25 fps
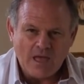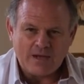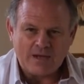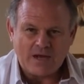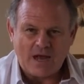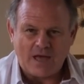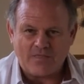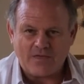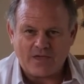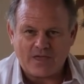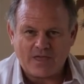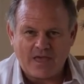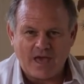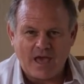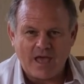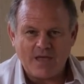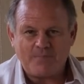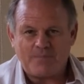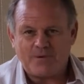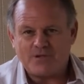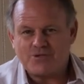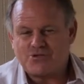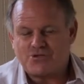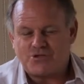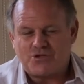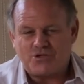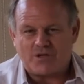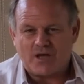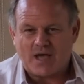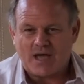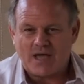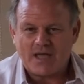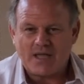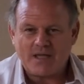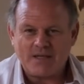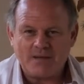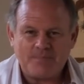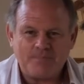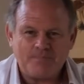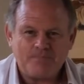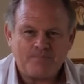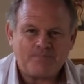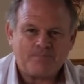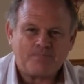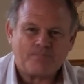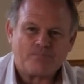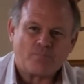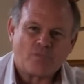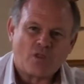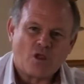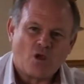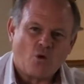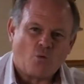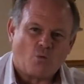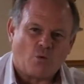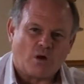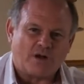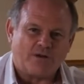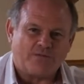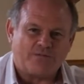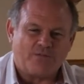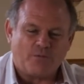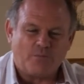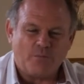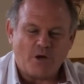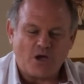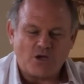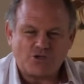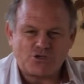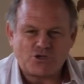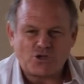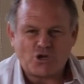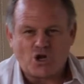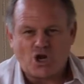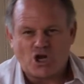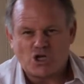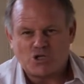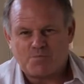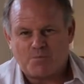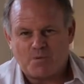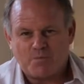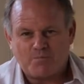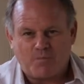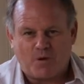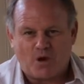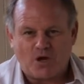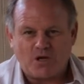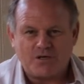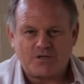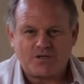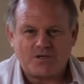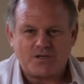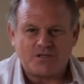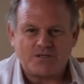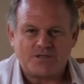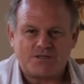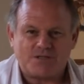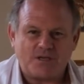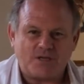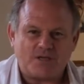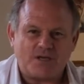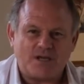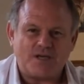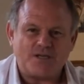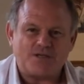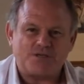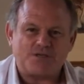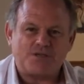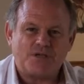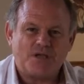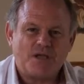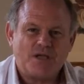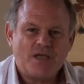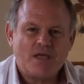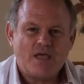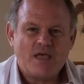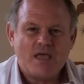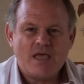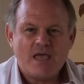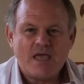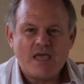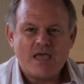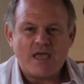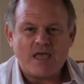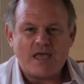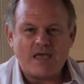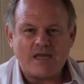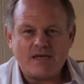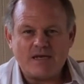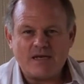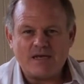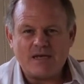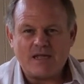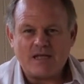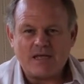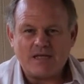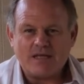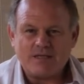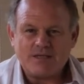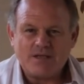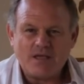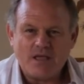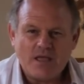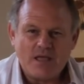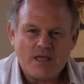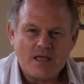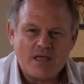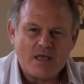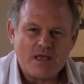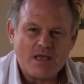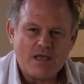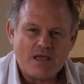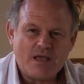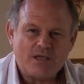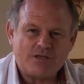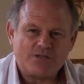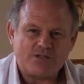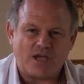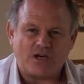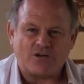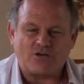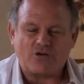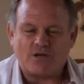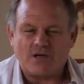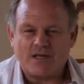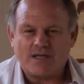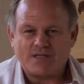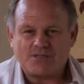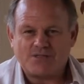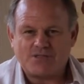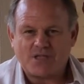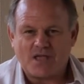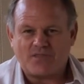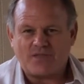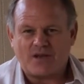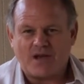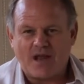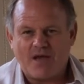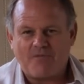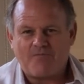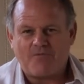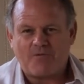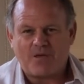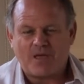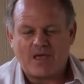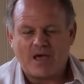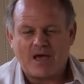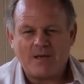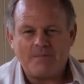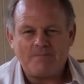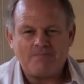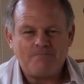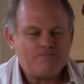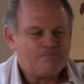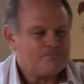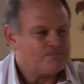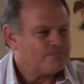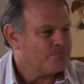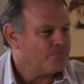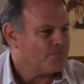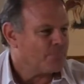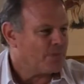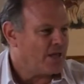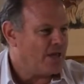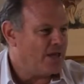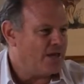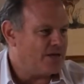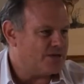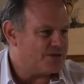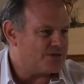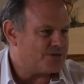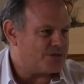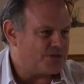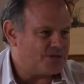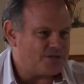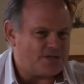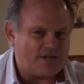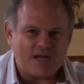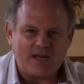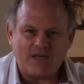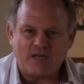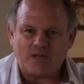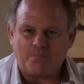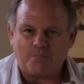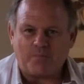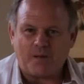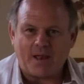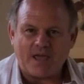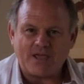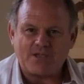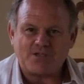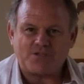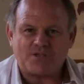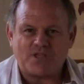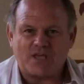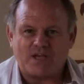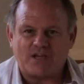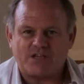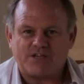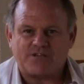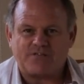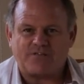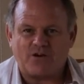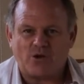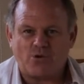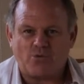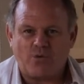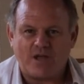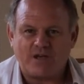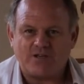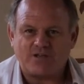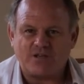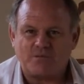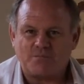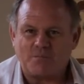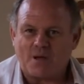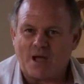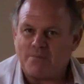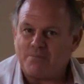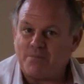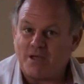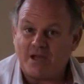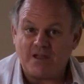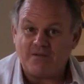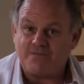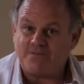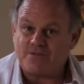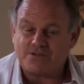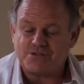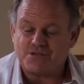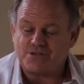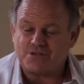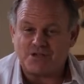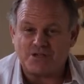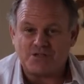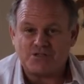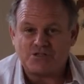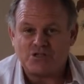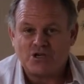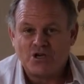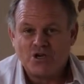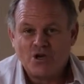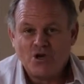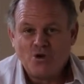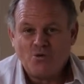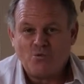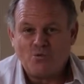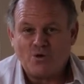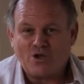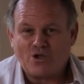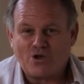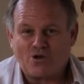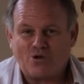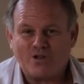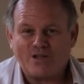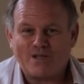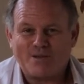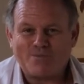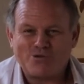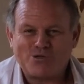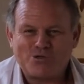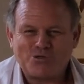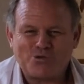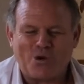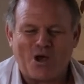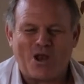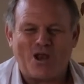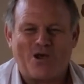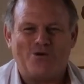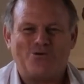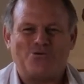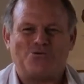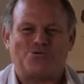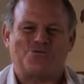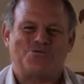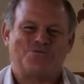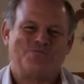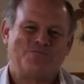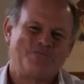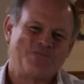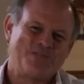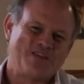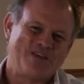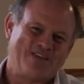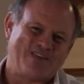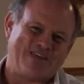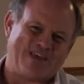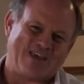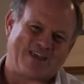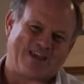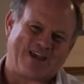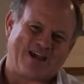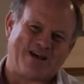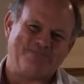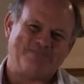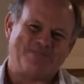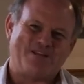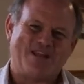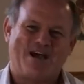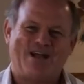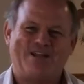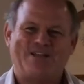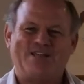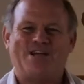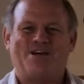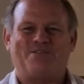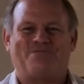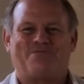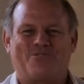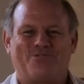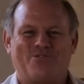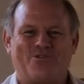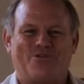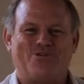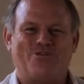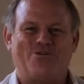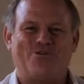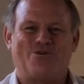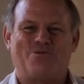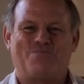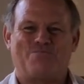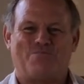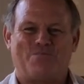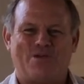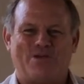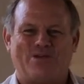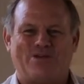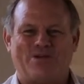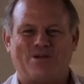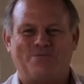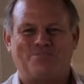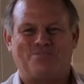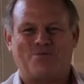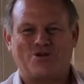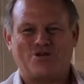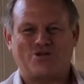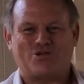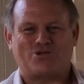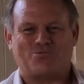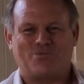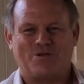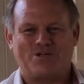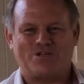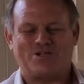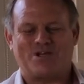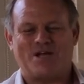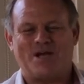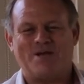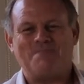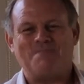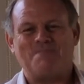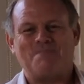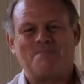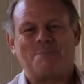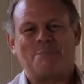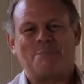Now, the Cape is today one of the most cosmopolitan cities in Central and Southern Africa. It is indeed a place that is frequented by many visitors. We call them swallows. They come down here for the European and British winter